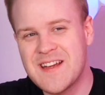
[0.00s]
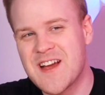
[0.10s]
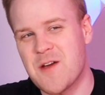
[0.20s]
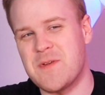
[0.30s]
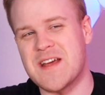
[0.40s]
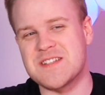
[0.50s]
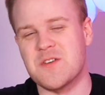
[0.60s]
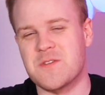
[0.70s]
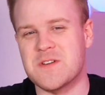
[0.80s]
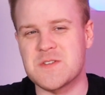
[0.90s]
I've been asked
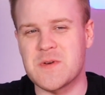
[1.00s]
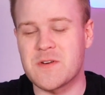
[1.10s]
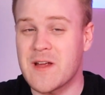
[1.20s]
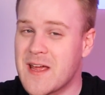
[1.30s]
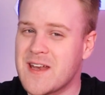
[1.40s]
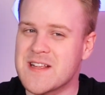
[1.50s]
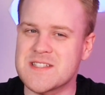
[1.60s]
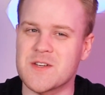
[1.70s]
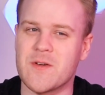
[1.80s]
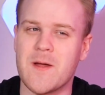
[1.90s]
over on Twitter and
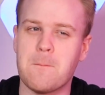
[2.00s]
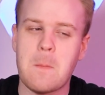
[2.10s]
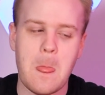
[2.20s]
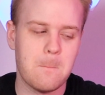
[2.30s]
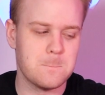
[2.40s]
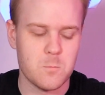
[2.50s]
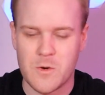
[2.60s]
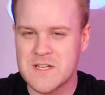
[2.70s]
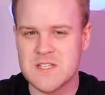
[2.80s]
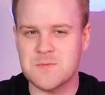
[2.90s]
Instagram, what
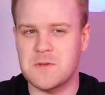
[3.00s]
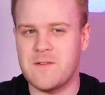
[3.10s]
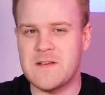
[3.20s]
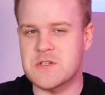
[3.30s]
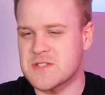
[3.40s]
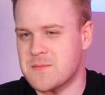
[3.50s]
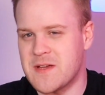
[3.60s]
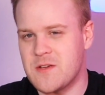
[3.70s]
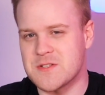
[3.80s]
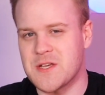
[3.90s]
accessibility features am I
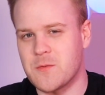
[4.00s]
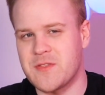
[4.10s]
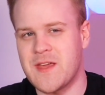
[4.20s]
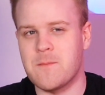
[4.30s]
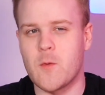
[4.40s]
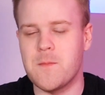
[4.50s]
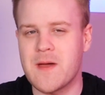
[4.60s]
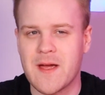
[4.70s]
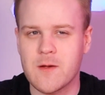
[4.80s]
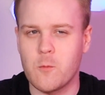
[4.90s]
using with the M1 Mac?